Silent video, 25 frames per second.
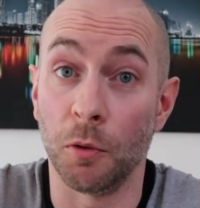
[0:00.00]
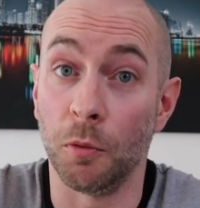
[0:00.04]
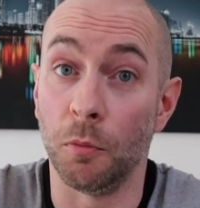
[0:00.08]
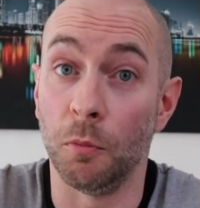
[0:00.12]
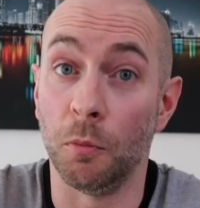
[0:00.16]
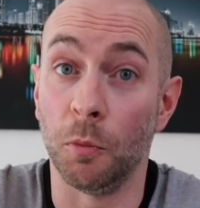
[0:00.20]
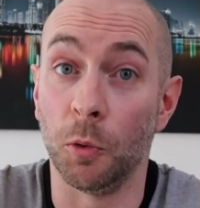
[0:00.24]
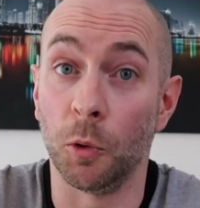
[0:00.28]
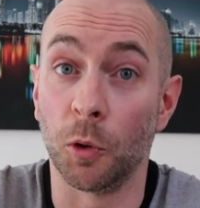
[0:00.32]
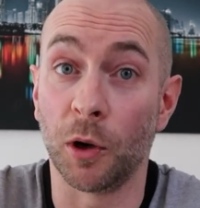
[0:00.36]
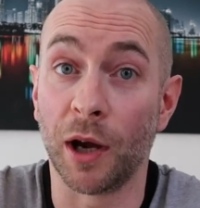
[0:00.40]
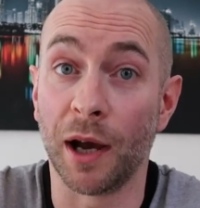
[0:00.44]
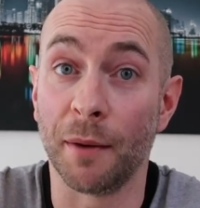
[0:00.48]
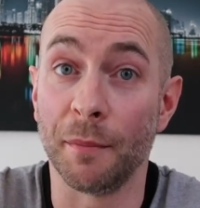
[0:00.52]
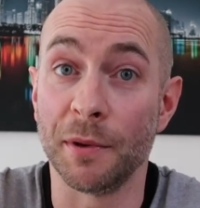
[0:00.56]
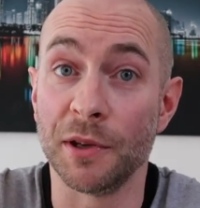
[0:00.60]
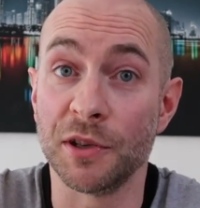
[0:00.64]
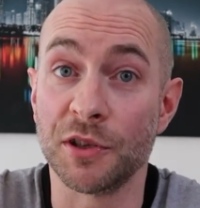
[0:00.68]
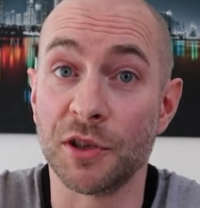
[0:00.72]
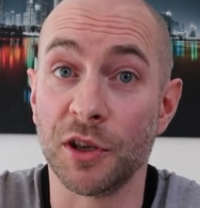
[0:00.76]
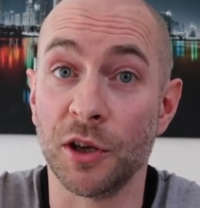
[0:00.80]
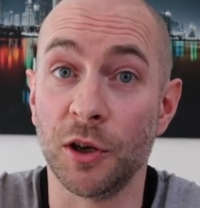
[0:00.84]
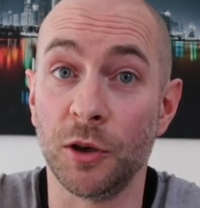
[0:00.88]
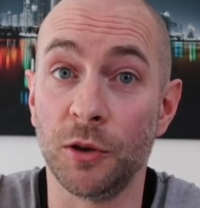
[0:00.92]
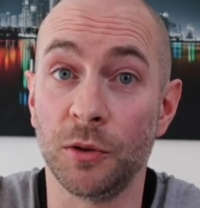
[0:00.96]
more coming
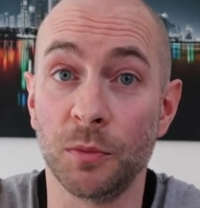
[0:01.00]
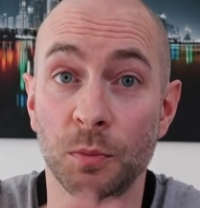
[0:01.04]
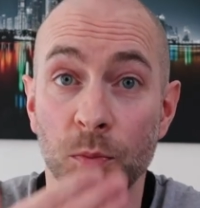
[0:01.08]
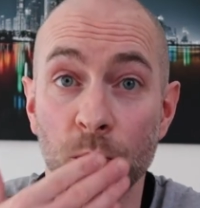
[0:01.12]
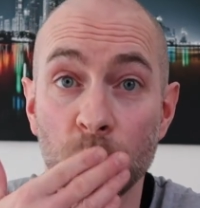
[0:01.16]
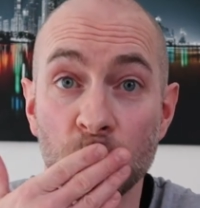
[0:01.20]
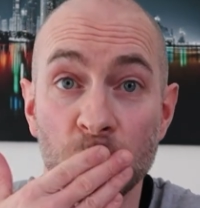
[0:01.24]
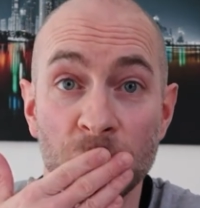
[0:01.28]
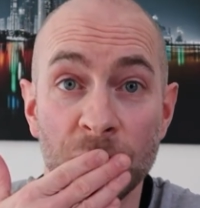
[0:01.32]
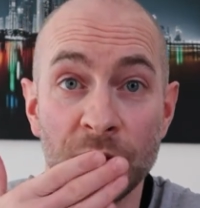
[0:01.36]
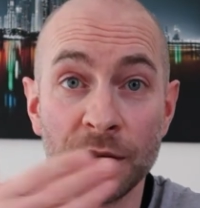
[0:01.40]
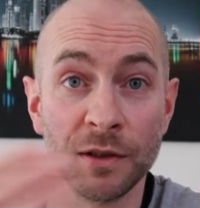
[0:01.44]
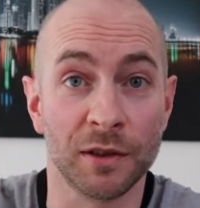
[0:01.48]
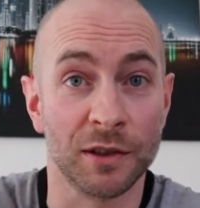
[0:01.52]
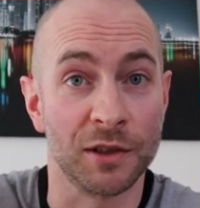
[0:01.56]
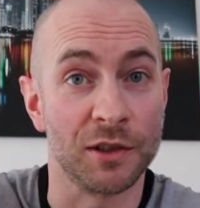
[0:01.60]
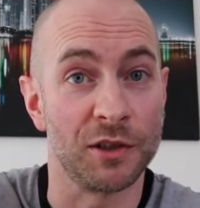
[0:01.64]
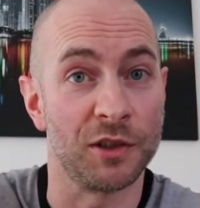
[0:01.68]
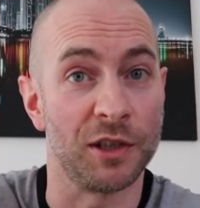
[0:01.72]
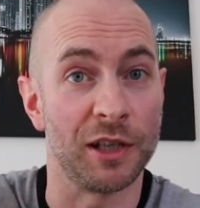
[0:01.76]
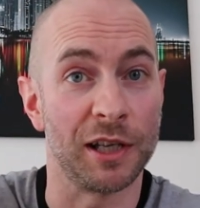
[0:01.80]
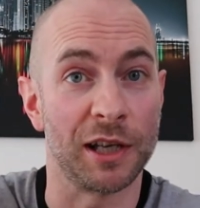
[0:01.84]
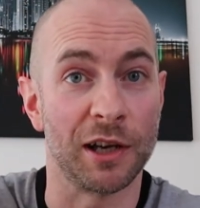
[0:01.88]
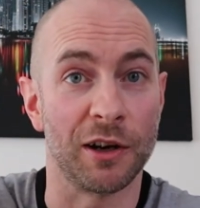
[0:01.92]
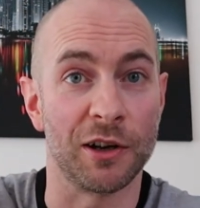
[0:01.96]
soon.
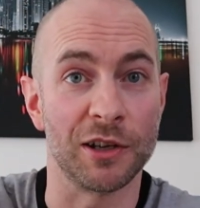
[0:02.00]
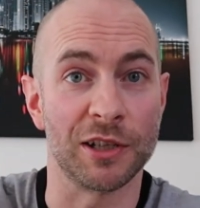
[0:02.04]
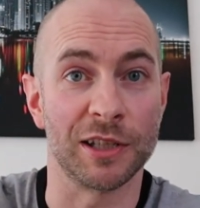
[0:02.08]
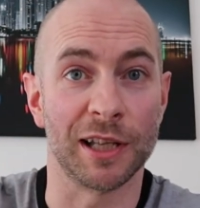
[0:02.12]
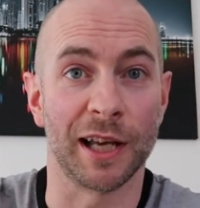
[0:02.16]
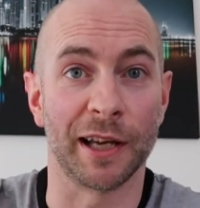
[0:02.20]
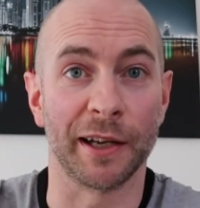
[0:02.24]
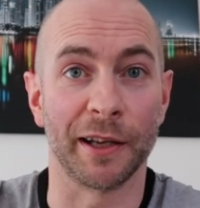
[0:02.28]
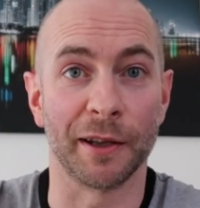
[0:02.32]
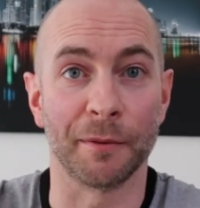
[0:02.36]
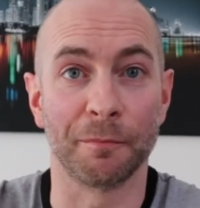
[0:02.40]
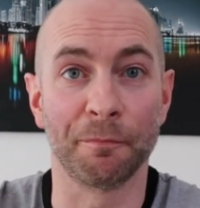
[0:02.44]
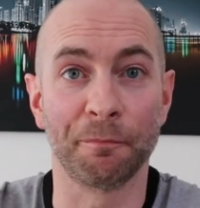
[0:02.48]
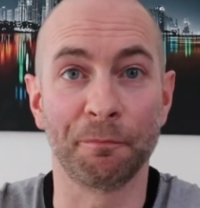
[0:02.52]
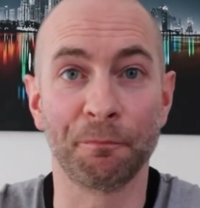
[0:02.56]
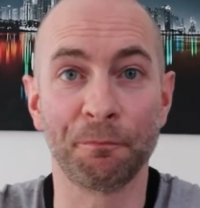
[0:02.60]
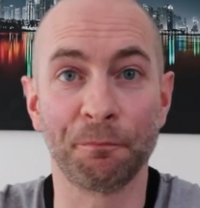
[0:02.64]
See you guys later.